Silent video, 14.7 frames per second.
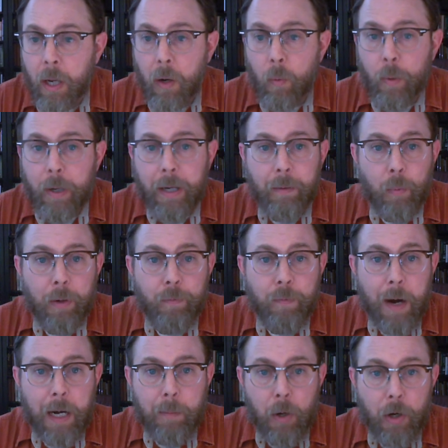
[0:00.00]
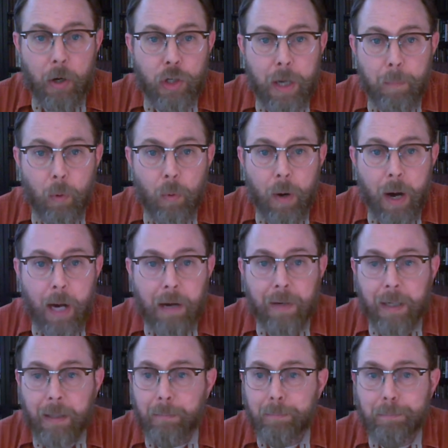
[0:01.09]
we find them on a ship
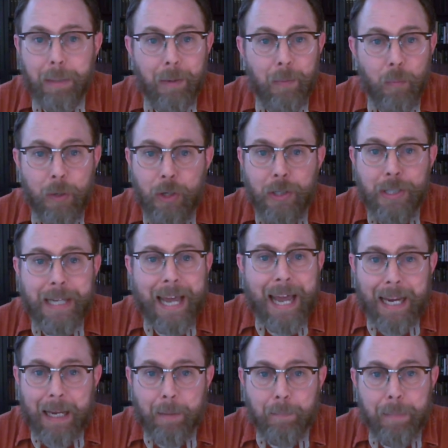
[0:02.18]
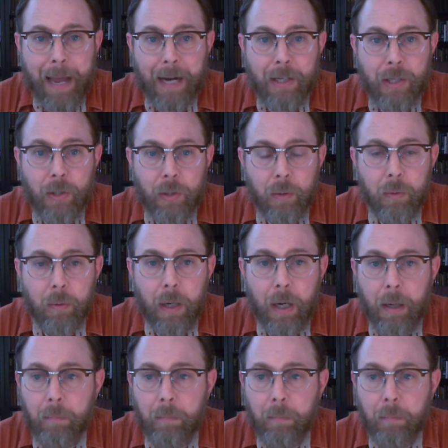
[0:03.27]
arriving, but we just can't get back to